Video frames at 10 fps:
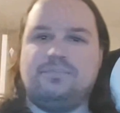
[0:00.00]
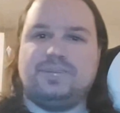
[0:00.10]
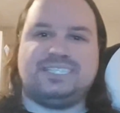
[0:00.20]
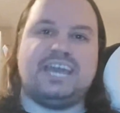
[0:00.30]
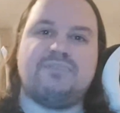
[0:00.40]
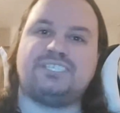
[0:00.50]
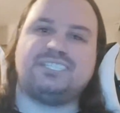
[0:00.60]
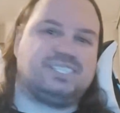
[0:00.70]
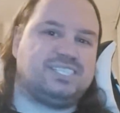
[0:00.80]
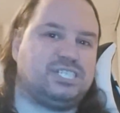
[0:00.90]
he
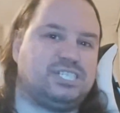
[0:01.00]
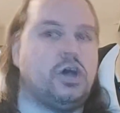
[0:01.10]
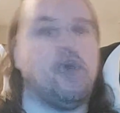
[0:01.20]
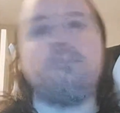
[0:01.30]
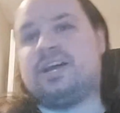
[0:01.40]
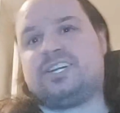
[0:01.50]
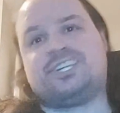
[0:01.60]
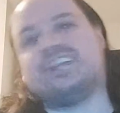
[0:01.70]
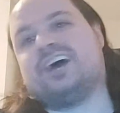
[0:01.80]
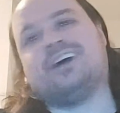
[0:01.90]
discusses a bit
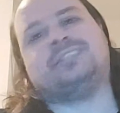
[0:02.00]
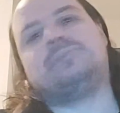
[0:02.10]
uh,